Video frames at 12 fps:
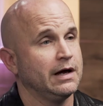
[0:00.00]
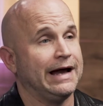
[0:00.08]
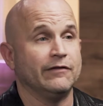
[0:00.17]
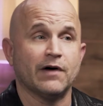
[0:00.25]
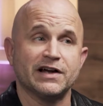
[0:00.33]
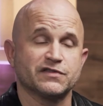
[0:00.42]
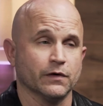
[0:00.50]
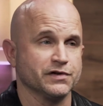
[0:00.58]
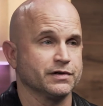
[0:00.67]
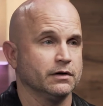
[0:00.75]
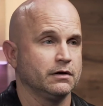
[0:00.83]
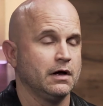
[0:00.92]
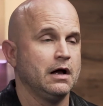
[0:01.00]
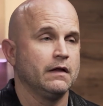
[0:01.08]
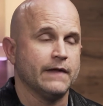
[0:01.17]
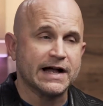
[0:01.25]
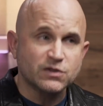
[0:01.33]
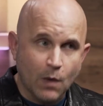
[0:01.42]
and vice versa.
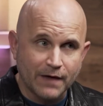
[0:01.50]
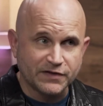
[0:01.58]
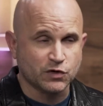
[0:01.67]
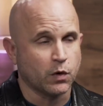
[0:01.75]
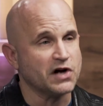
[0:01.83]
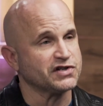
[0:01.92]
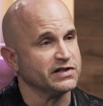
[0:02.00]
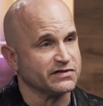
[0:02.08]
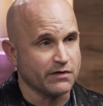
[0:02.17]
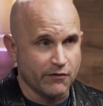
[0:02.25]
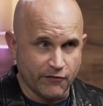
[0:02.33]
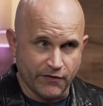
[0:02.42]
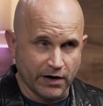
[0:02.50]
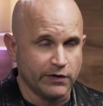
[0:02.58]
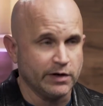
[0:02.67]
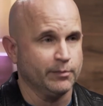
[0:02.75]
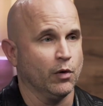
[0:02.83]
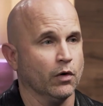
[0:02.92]
That's why this question is very
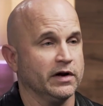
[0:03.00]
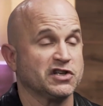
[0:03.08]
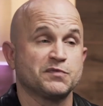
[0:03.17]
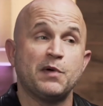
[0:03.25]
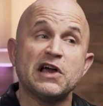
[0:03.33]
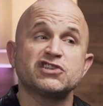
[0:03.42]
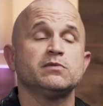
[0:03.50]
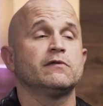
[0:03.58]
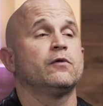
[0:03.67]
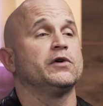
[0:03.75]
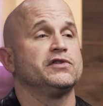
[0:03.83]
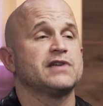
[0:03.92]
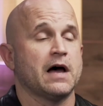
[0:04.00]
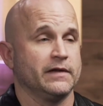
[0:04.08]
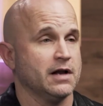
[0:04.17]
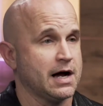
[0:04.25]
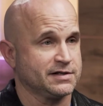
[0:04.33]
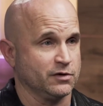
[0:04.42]
important, especially before you tie the
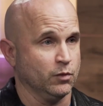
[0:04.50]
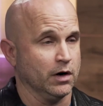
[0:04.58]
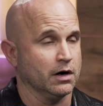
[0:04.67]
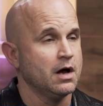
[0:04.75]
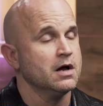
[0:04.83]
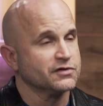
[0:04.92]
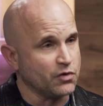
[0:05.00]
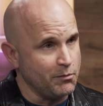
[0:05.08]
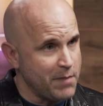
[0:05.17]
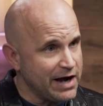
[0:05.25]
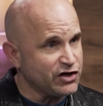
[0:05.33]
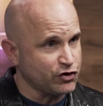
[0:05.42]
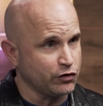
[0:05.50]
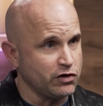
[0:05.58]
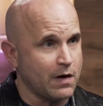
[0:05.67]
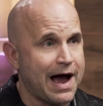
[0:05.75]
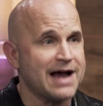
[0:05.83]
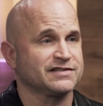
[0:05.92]
knot somewhere. So make sure you
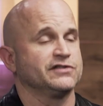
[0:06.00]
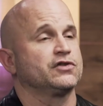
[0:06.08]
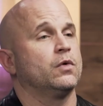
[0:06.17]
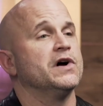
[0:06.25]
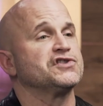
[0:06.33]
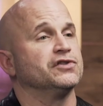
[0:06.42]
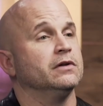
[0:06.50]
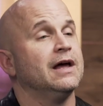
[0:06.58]
ask this question